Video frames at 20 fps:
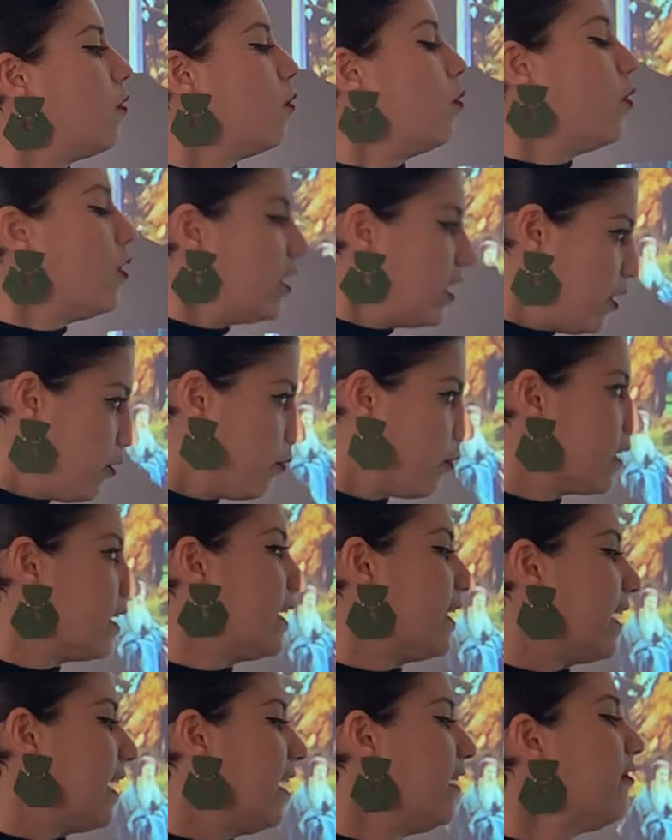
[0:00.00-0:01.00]
wooden
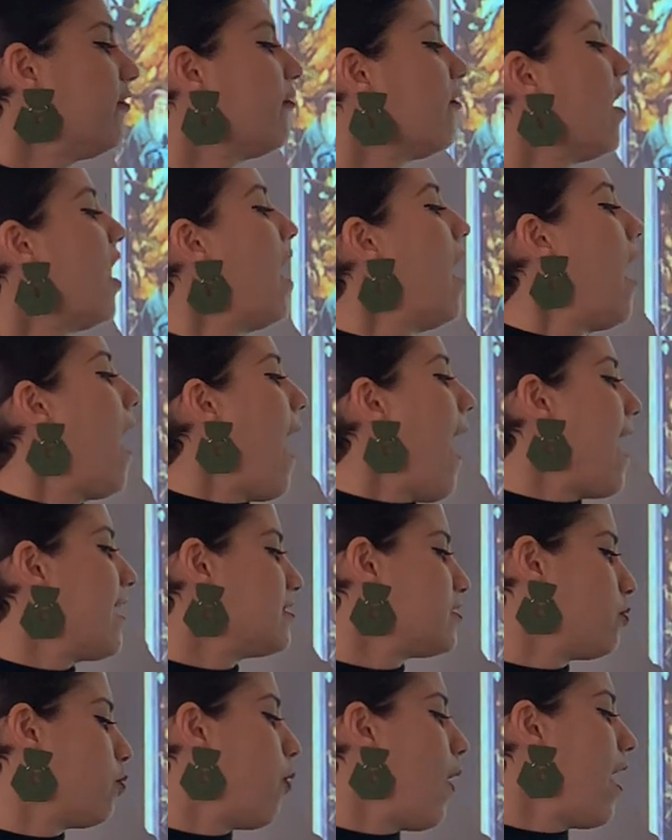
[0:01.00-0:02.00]
relief
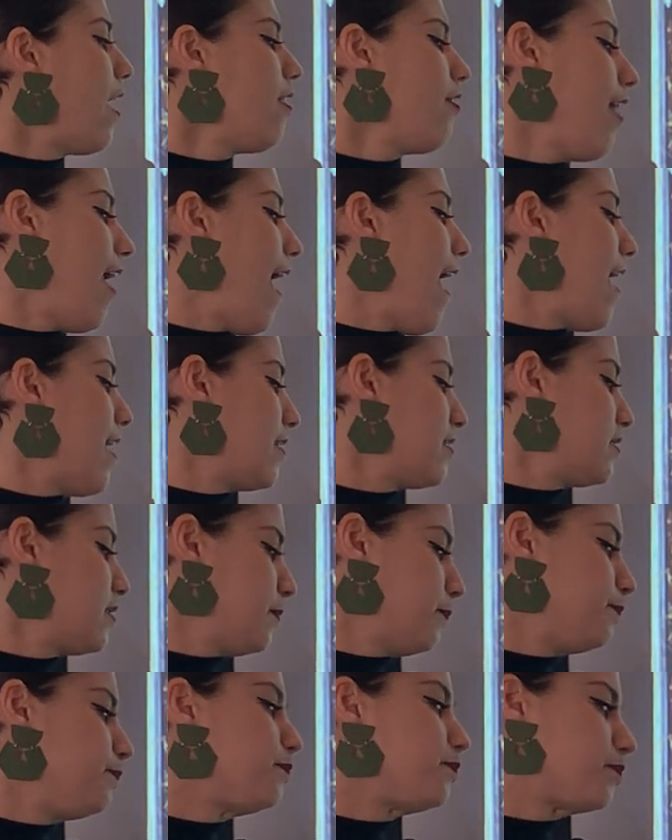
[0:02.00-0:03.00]
as well as
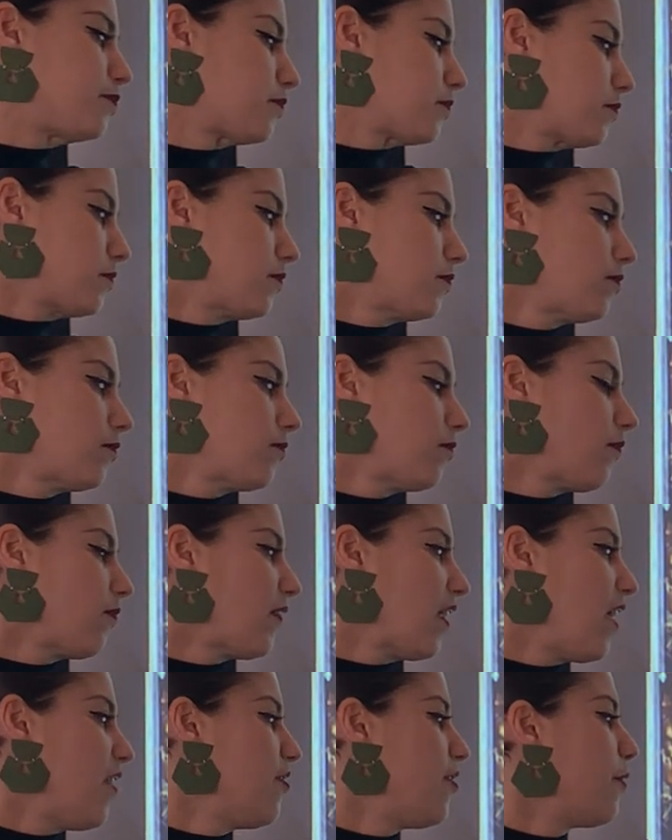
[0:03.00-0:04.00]

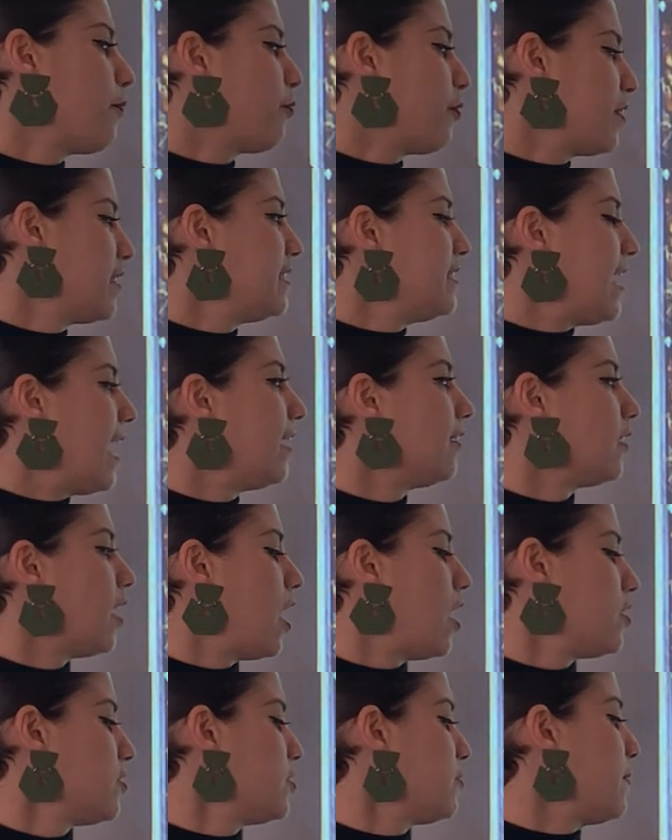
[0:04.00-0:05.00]
the
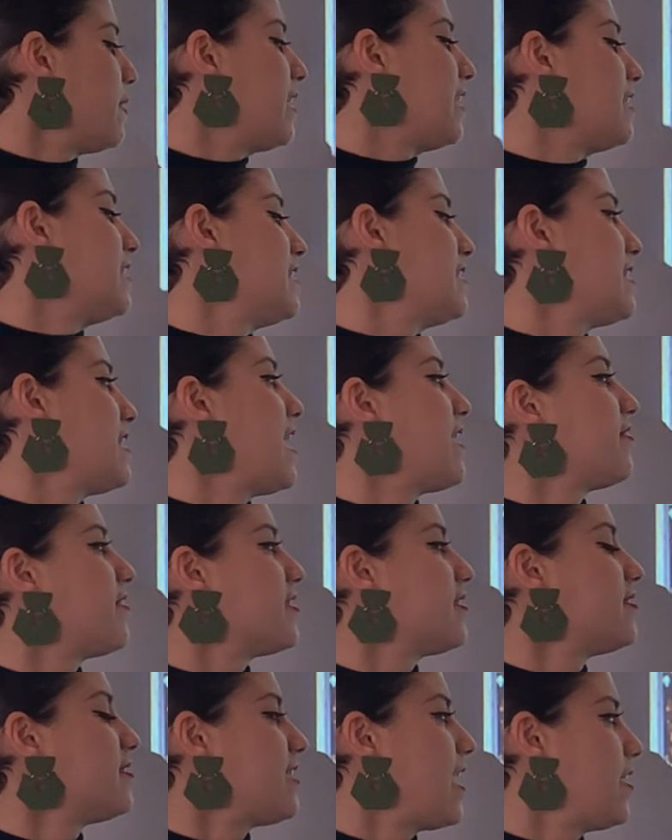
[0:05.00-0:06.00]
predella. So we can see at
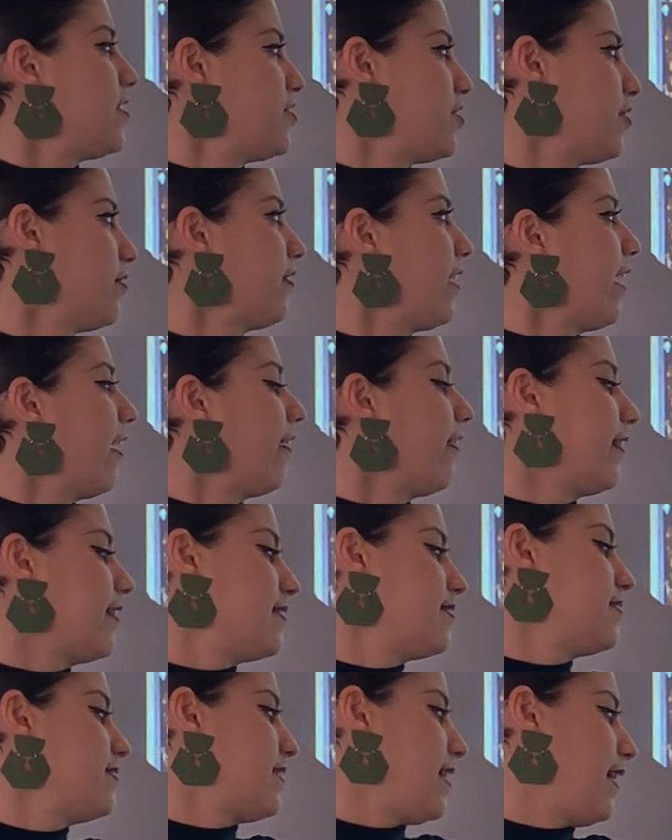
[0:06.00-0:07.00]
the center there
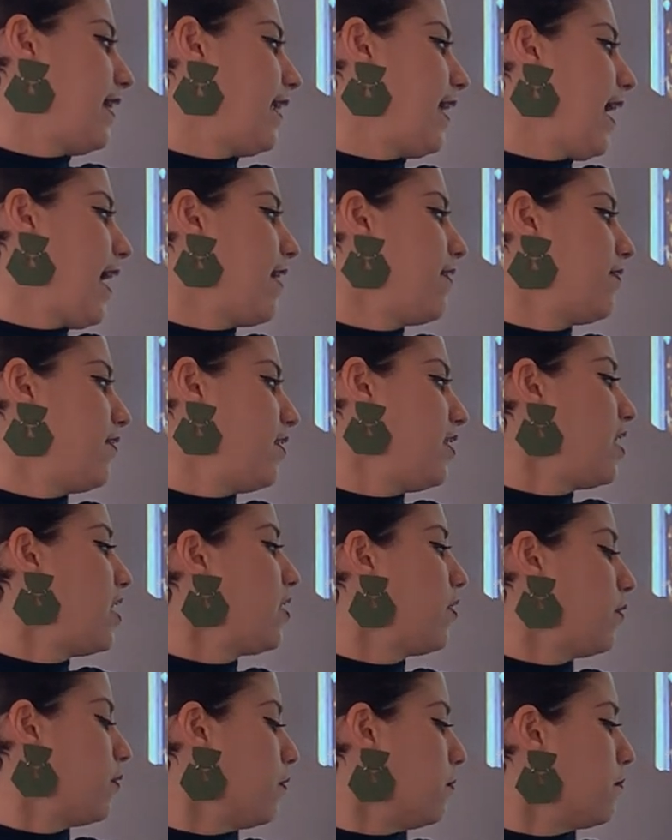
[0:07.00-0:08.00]
is St.
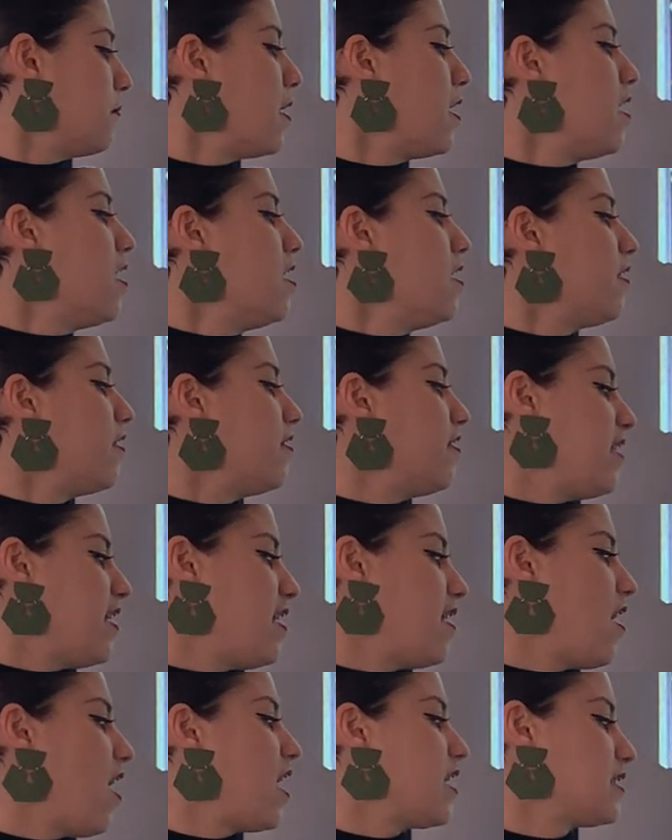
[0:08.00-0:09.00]
Anthony whom
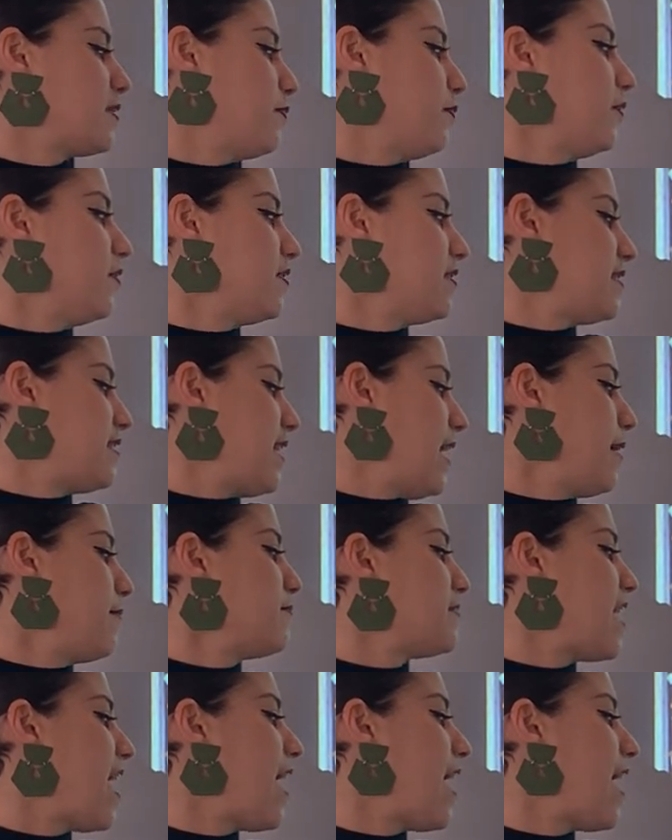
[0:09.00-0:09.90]
the hospital is named